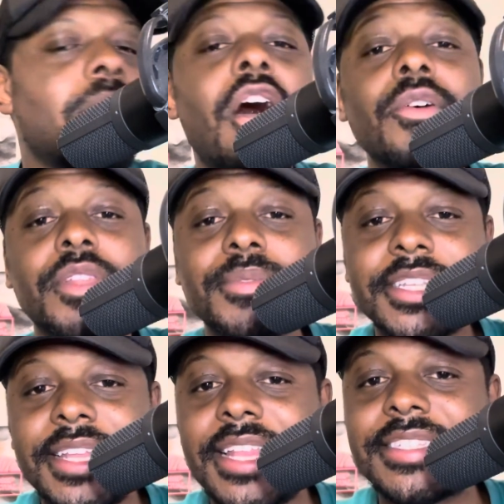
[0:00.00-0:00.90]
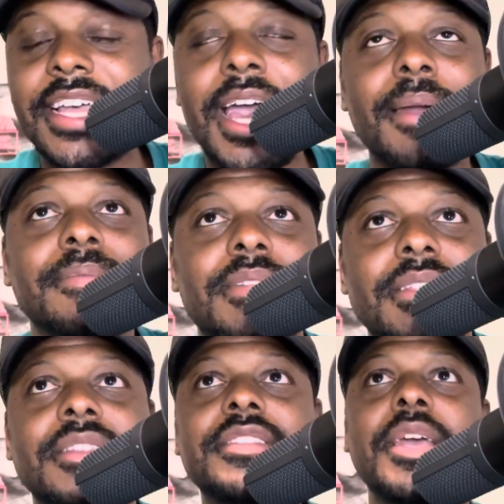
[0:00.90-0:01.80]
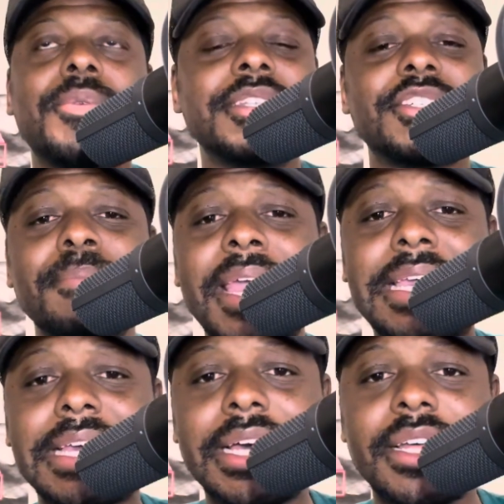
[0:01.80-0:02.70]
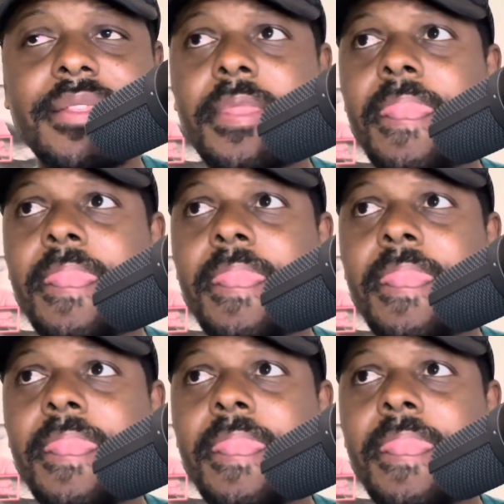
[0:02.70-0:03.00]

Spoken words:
Oh, there was another time they were in Jamaica,